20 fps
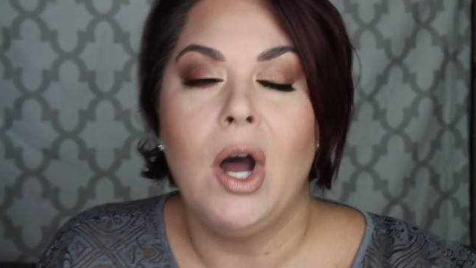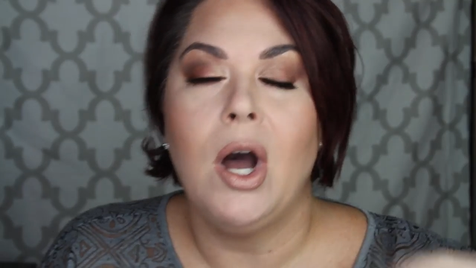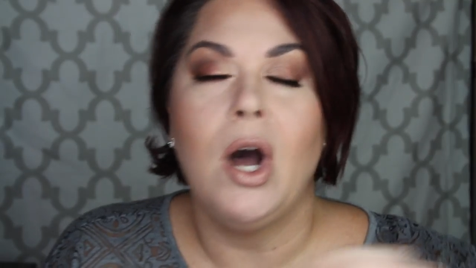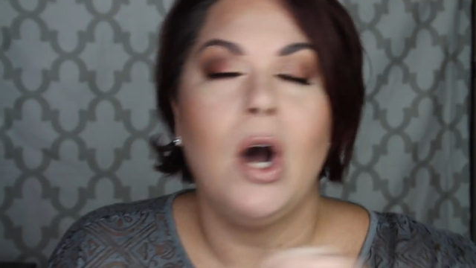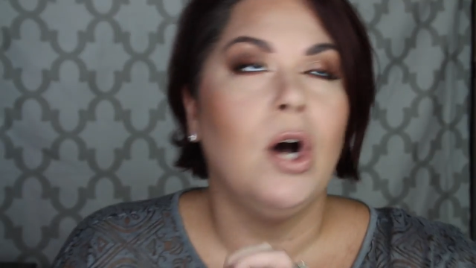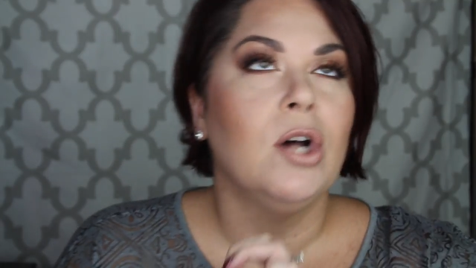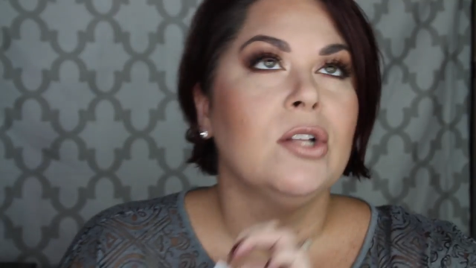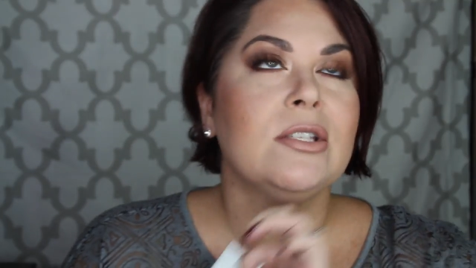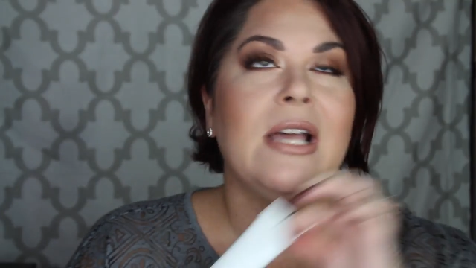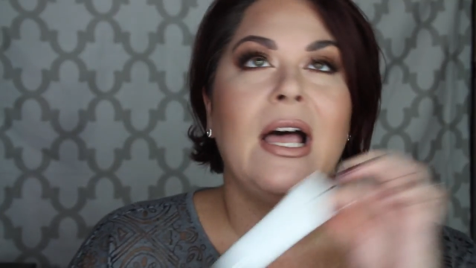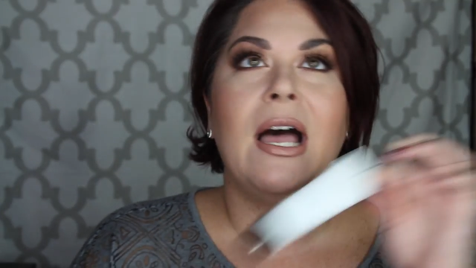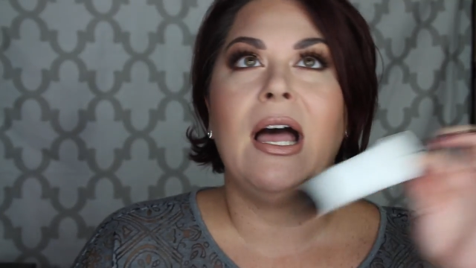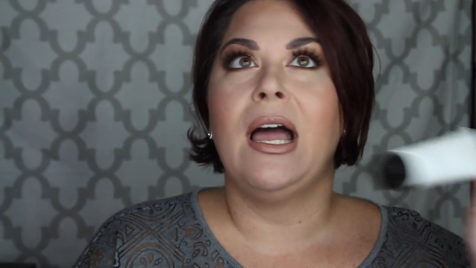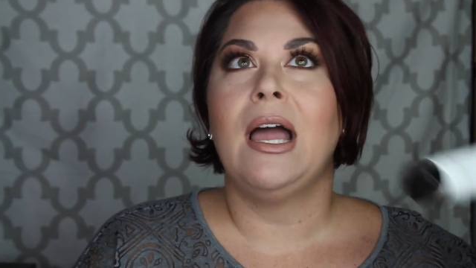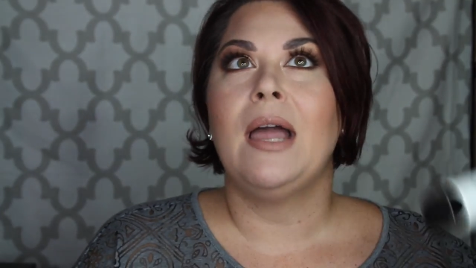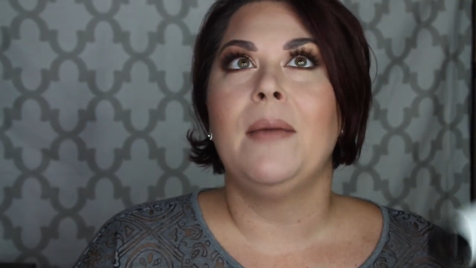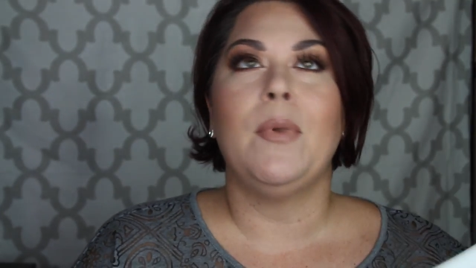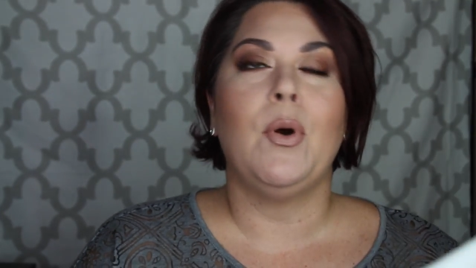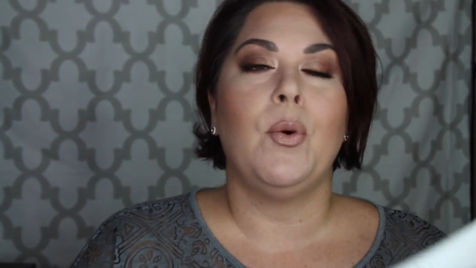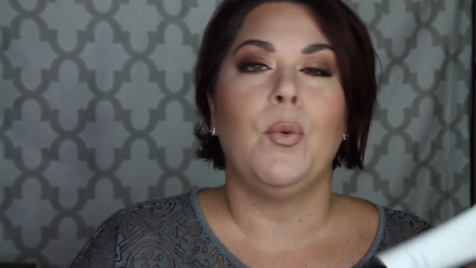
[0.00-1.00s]

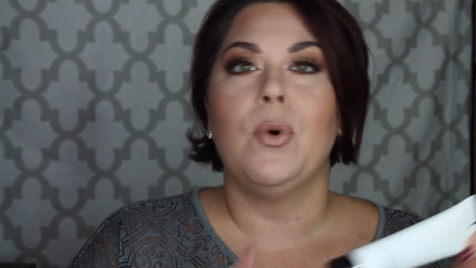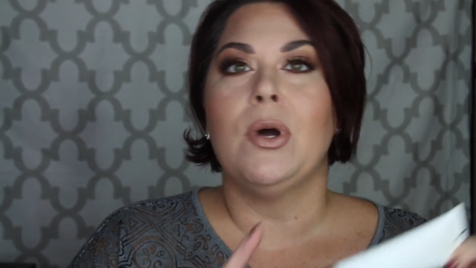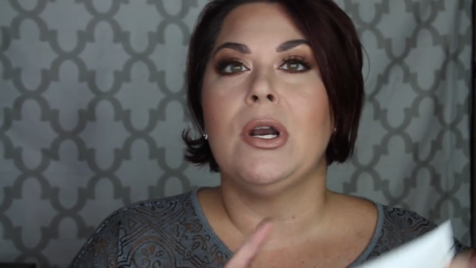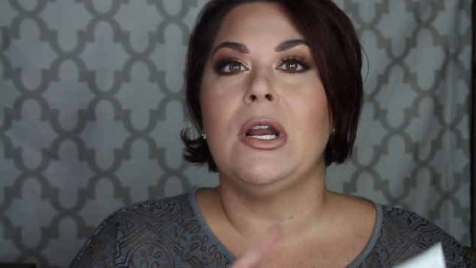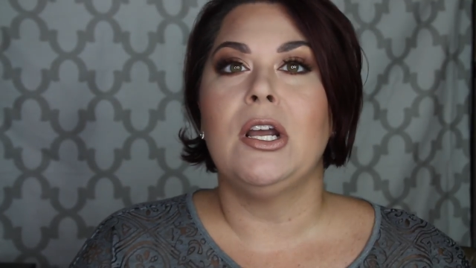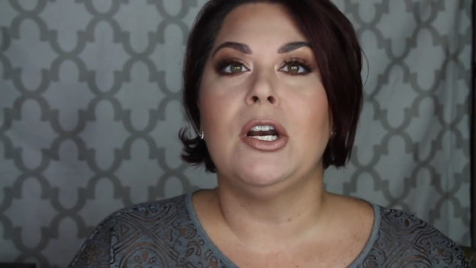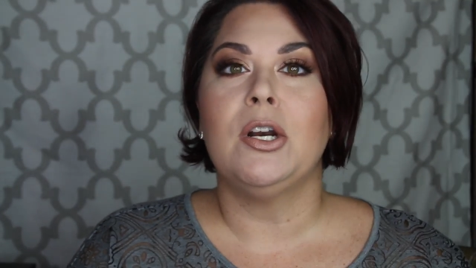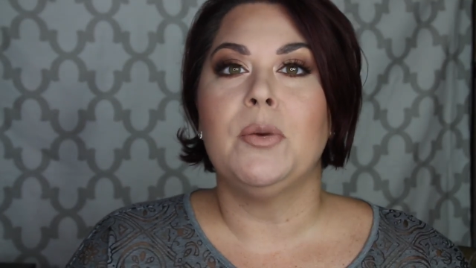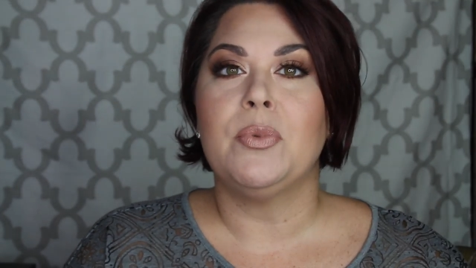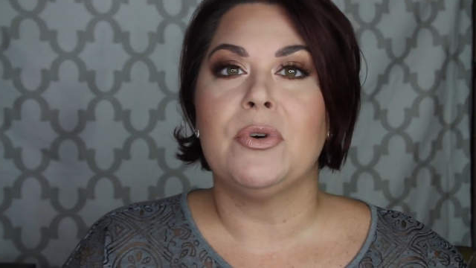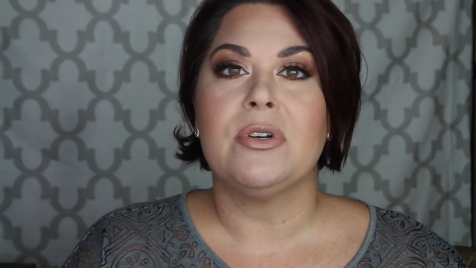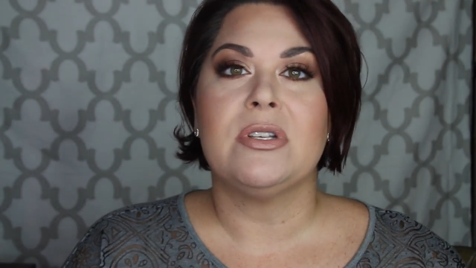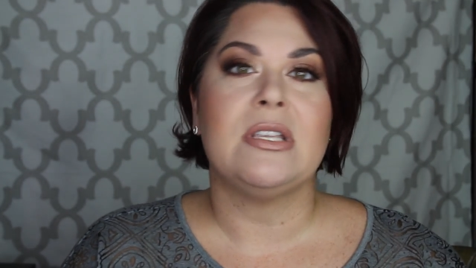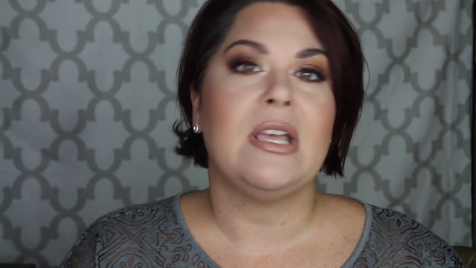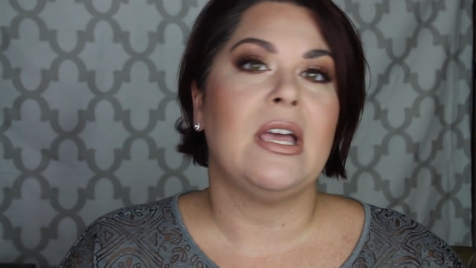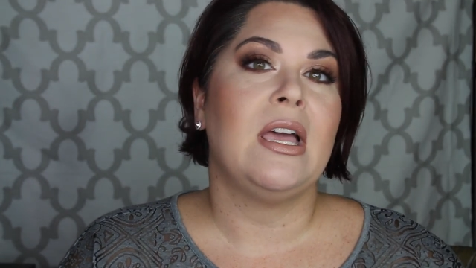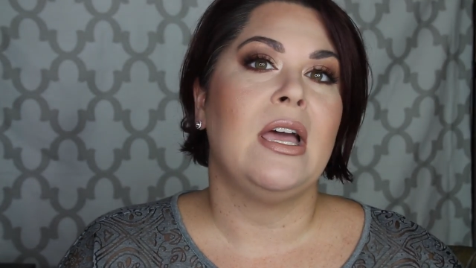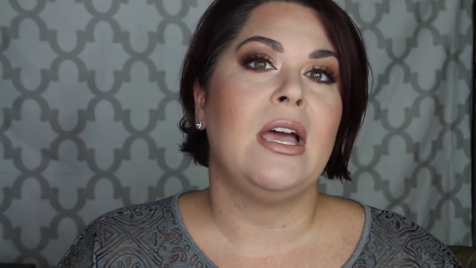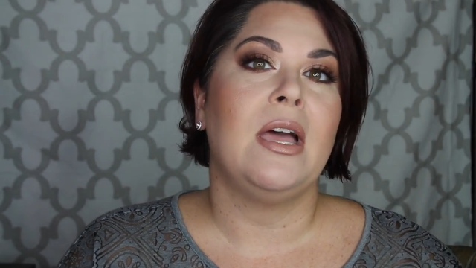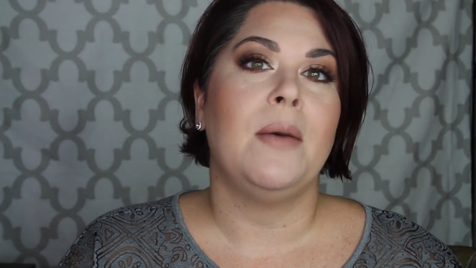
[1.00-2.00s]
all-time
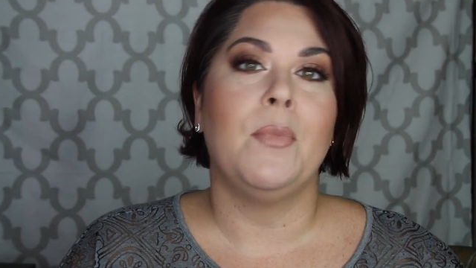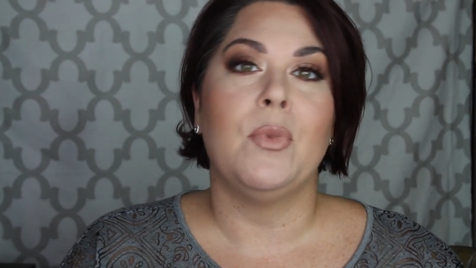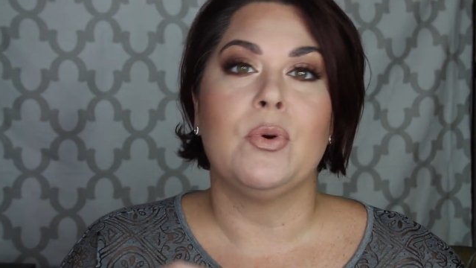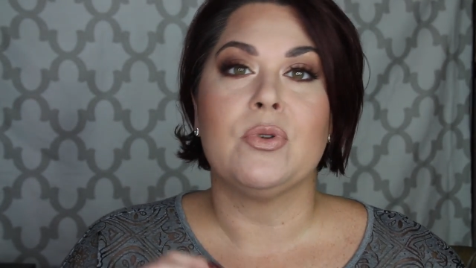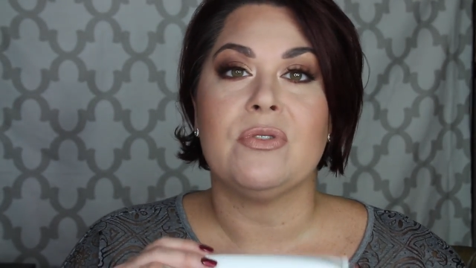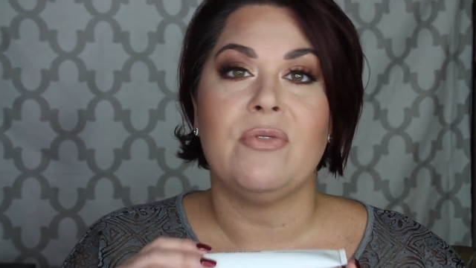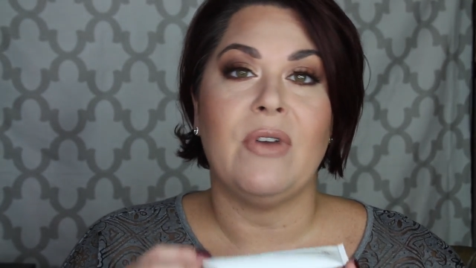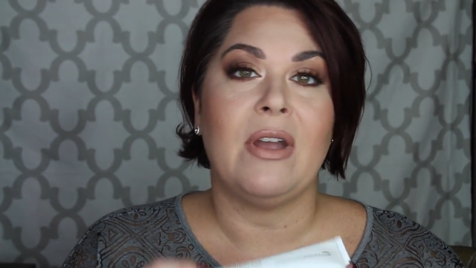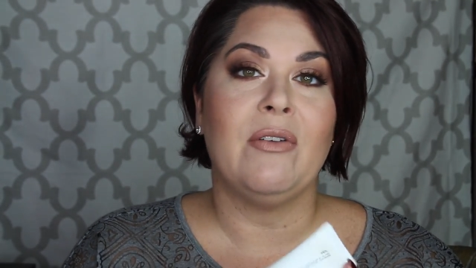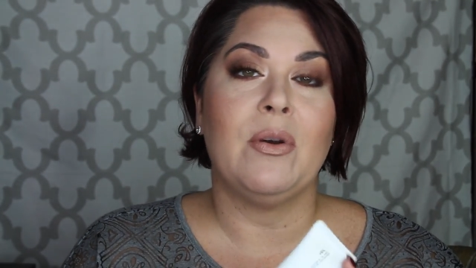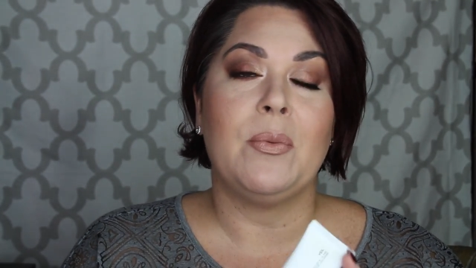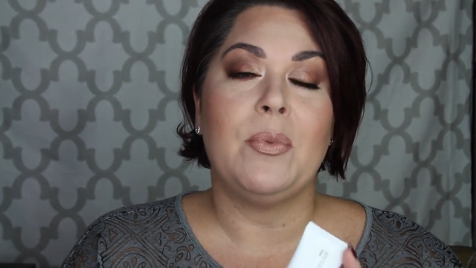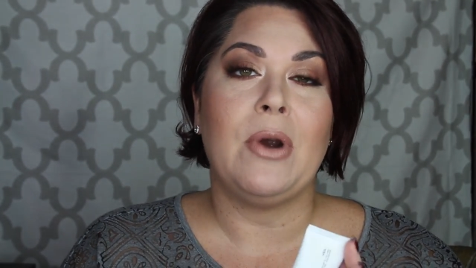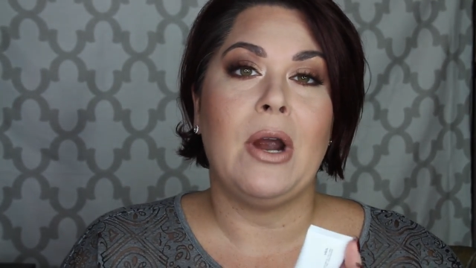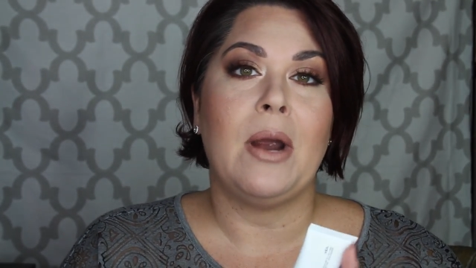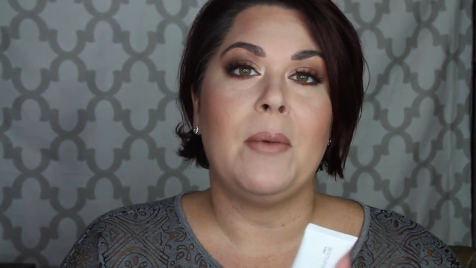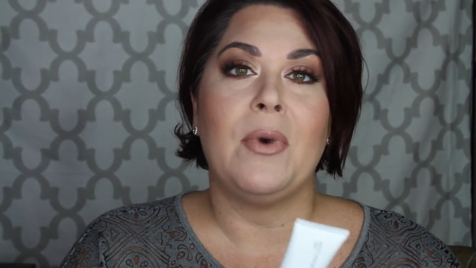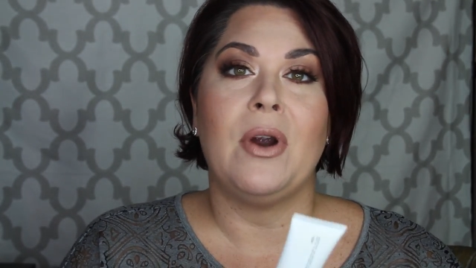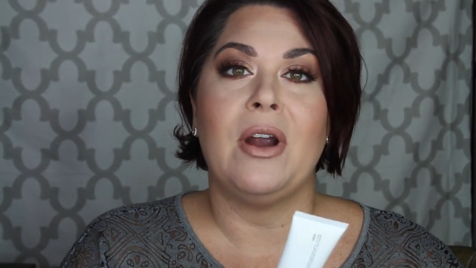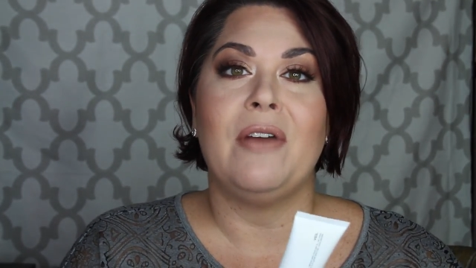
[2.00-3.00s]
100% most favorite
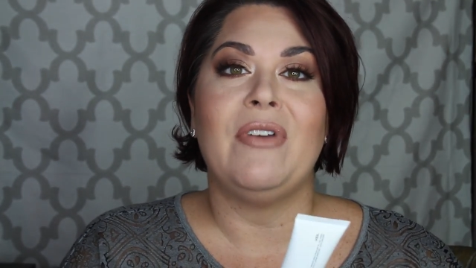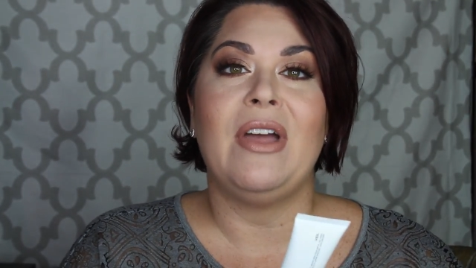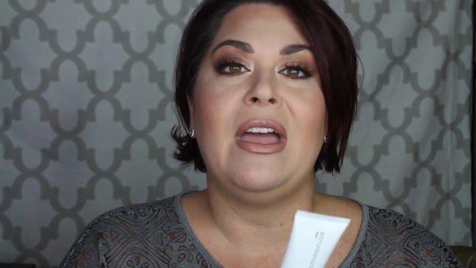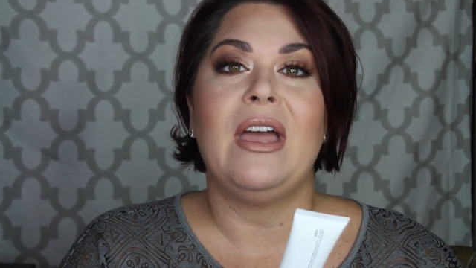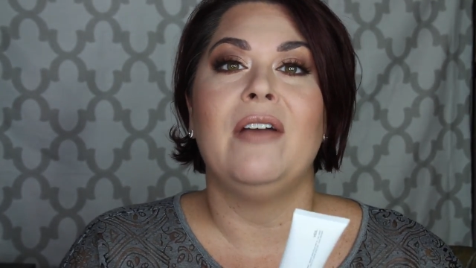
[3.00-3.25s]
primer